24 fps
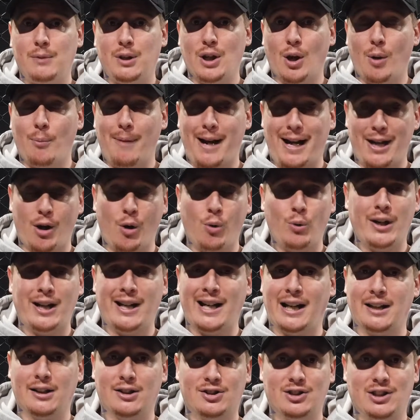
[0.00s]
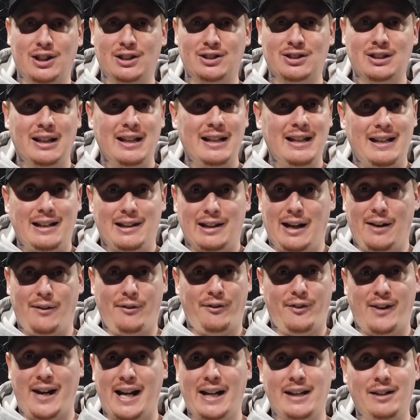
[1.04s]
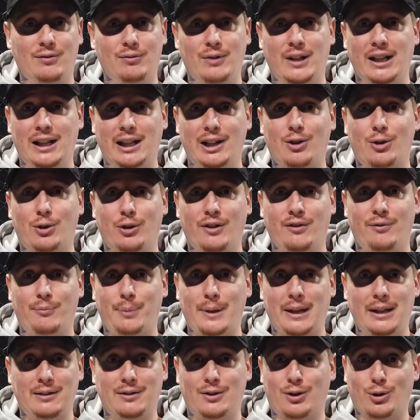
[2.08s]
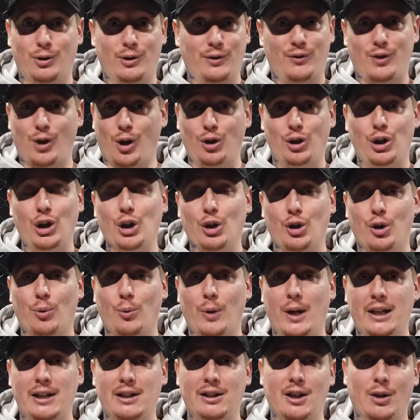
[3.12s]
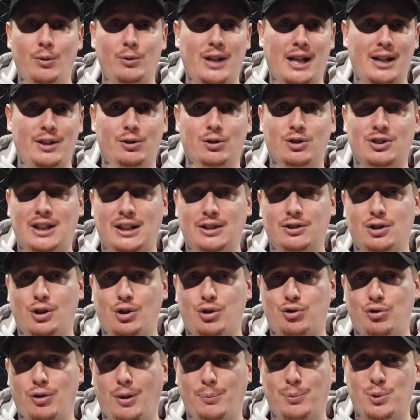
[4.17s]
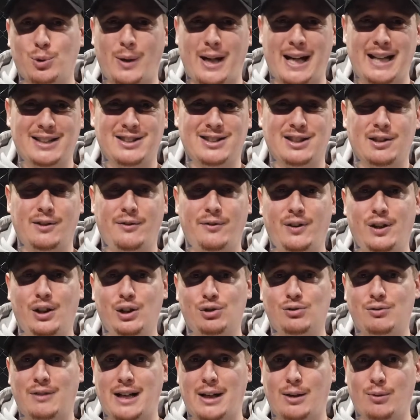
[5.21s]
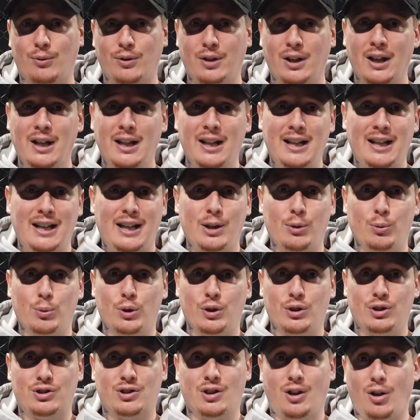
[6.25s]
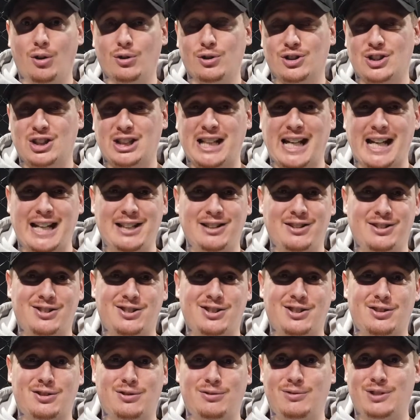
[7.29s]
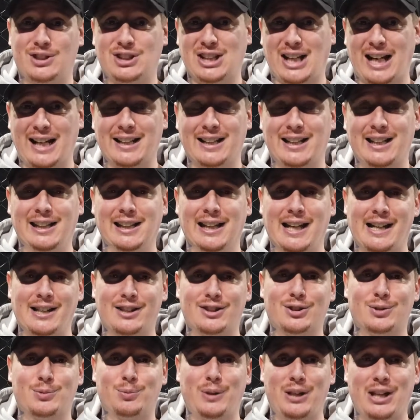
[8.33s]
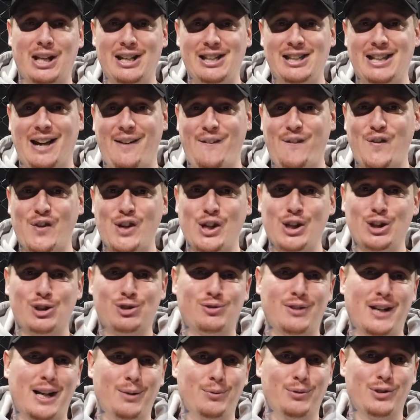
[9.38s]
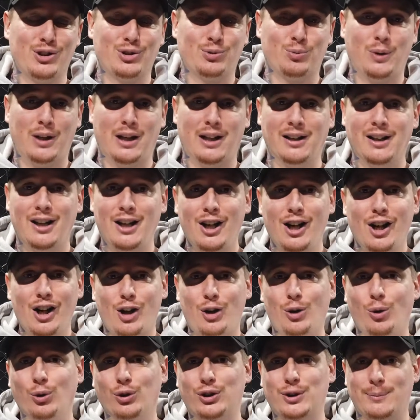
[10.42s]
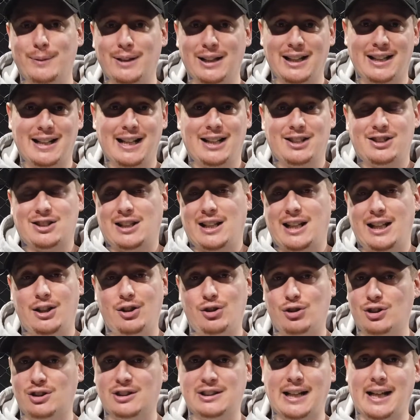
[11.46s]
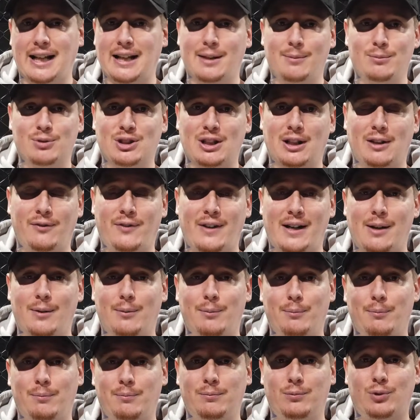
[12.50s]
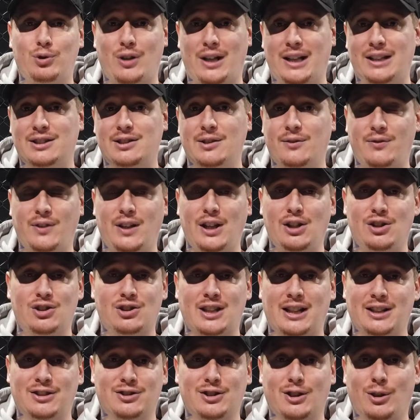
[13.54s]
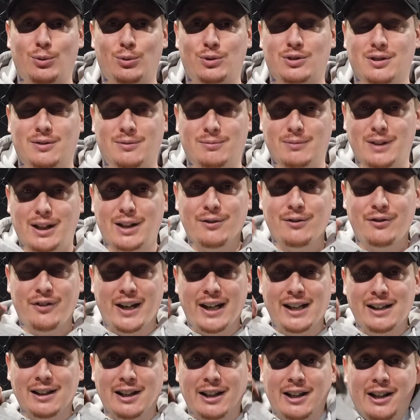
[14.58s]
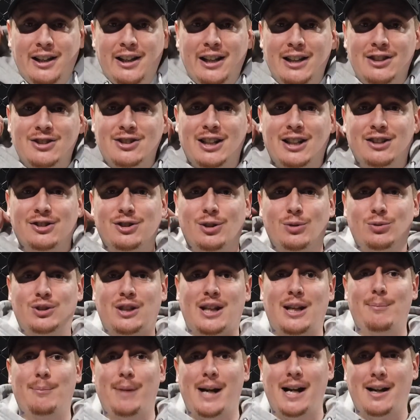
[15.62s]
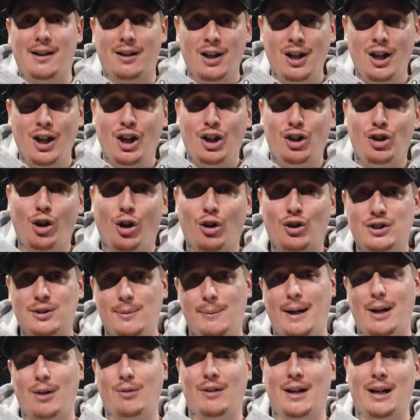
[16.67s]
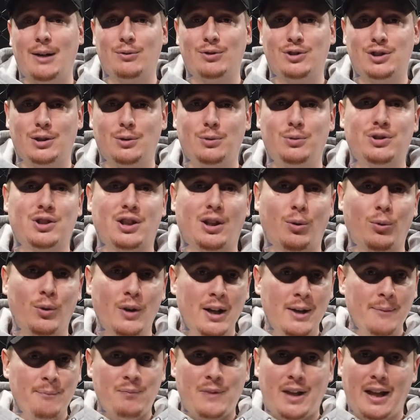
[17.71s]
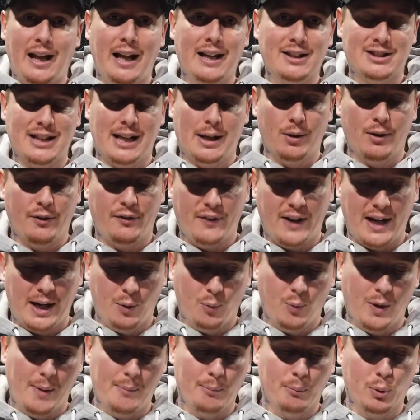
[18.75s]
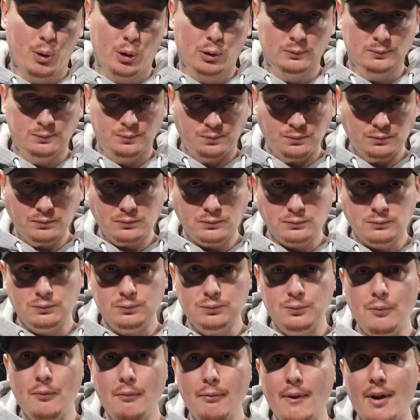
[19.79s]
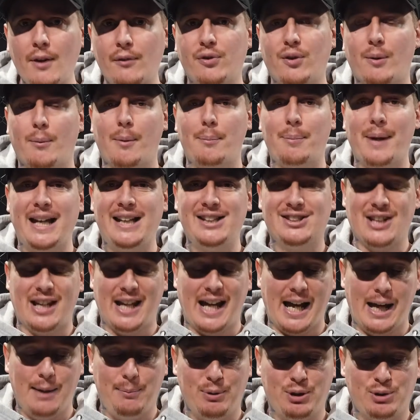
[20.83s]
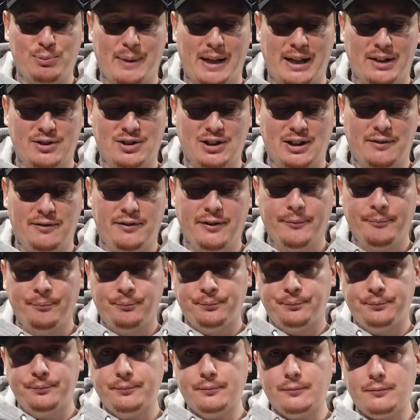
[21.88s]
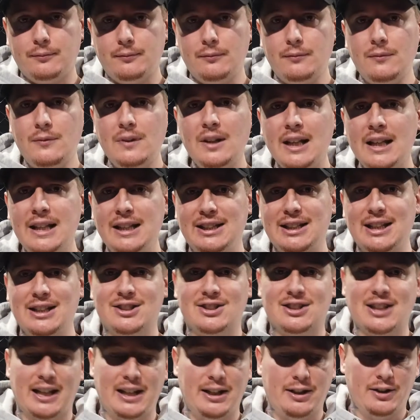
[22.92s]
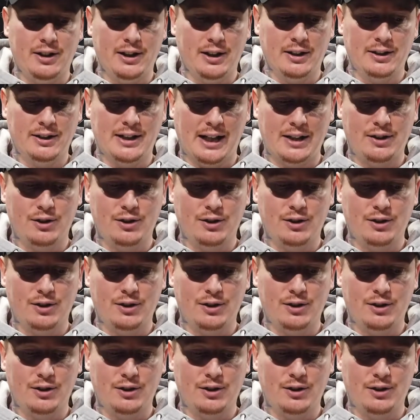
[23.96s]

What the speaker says: you know, my own analysis, that fight really could have gone the other way. You know, Daniel Santos dropped twice in the first round. He was on skates, stanky legs within that first round as well, and ultimately Castaneda just tied himself out trying to finish Santos and failing, and then Santos came back, knocked him out round two. So that's how the fight went. But from a Baze AI perspective, it did say that